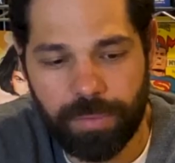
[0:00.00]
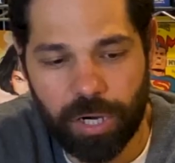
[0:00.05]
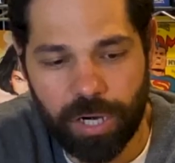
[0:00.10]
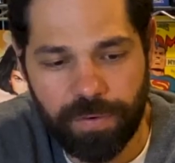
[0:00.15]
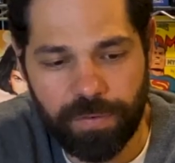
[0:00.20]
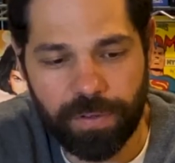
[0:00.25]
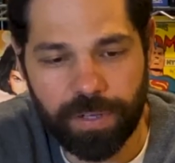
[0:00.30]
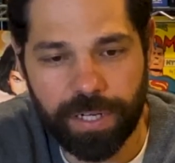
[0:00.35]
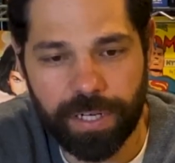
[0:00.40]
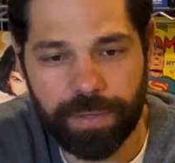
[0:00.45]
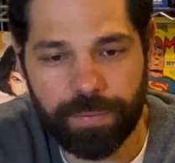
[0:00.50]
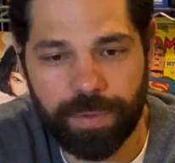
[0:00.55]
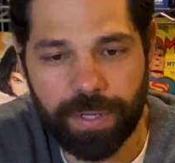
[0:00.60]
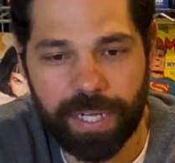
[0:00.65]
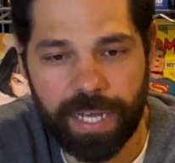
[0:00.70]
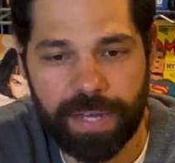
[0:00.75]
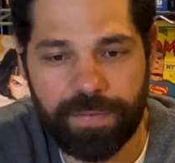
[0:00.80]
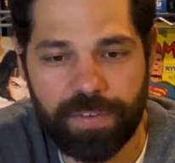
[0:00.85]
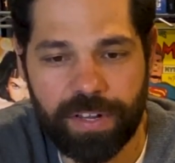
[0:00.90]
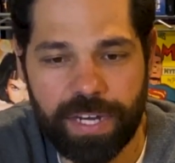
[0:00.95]
Marvel here. We
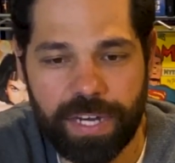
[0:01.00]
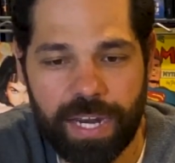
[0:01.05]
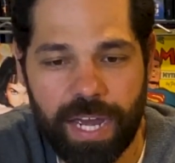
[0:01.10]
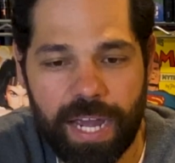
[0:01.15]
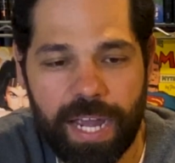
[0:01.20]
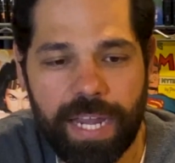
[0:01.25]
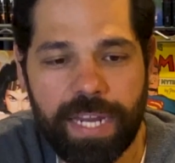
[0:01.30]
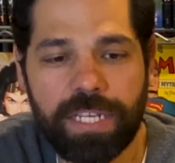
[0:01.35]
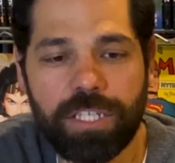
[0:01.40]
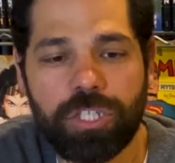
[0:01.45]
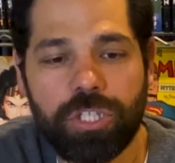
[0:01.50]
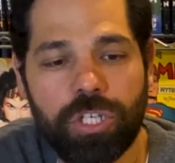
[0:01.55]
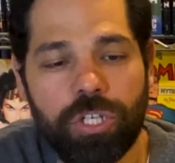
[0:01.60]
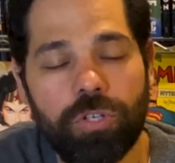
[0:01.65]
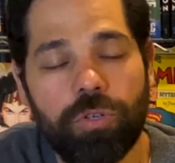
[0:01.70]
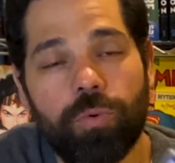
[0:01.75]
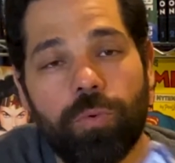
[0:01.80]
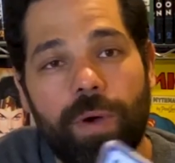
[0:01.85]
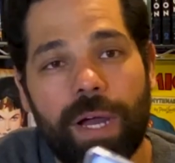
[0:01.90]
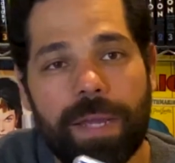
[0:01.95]
got a
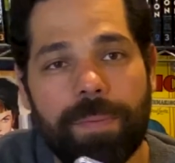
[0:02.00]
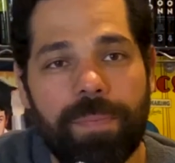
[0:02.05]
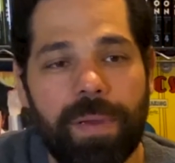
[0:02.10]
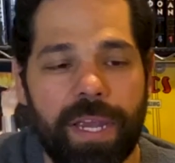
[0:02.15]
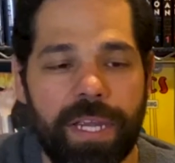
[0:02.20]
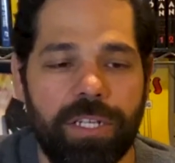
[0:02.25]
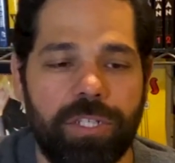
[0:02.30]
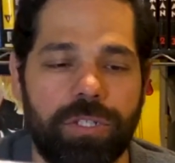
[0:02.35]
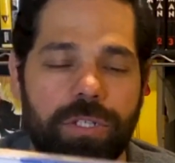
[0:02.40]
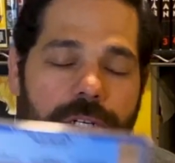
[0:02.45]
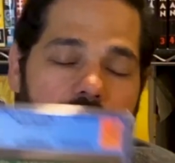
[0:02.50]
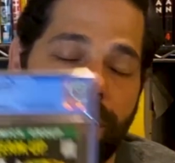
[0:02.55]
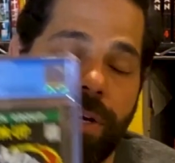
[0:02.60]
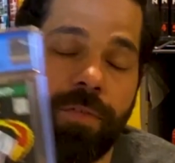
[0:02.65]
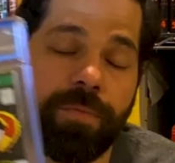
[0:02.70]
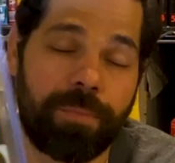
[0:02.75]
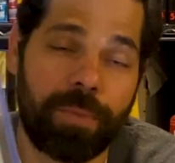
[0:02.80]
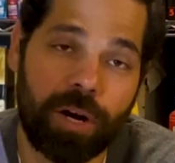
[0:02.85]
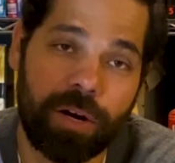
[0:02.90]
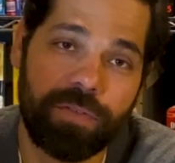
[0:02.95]
9.2 white page
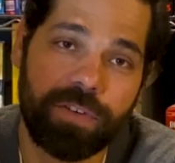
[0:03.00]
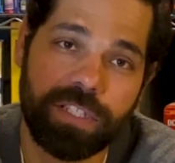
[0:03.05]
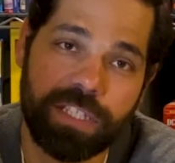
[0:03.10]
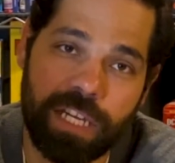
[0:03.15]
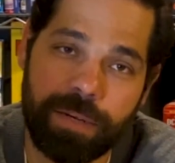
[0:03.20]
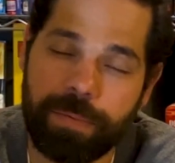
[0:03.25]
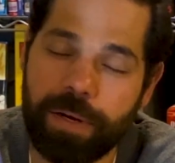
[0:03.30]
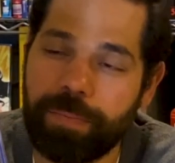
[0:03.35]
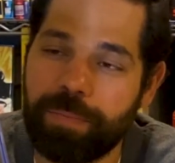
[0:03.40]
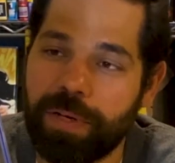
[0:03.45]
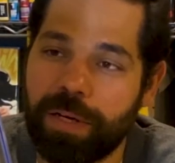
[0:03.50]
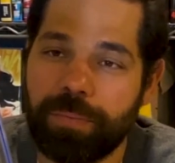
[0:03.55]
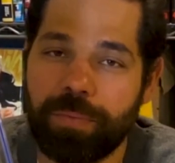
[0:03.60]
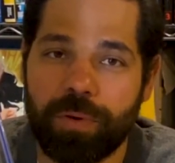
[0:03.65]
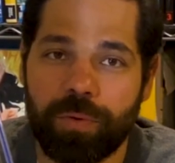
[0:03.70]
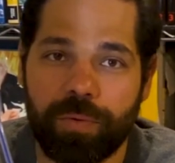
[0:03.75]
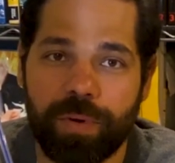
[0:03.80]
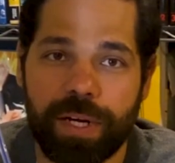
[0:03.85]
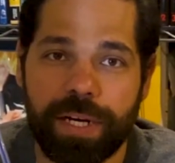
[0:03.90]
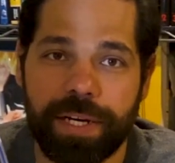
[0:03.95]
of Marvel Team Up number
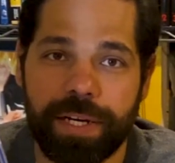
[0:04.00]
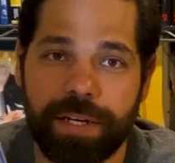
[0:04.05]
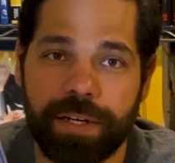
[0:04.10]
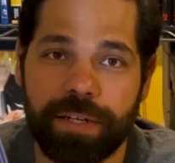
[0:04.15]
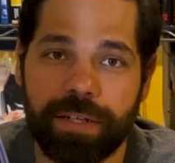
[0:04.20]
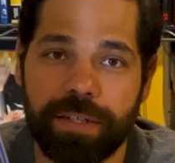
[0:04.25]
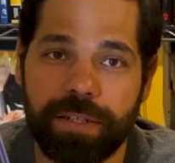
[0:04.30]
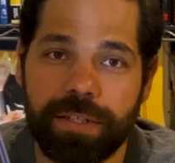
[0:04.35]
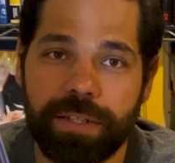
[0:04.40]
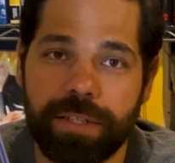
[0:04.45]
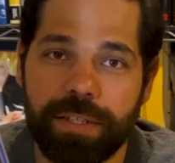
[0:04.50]
1 here.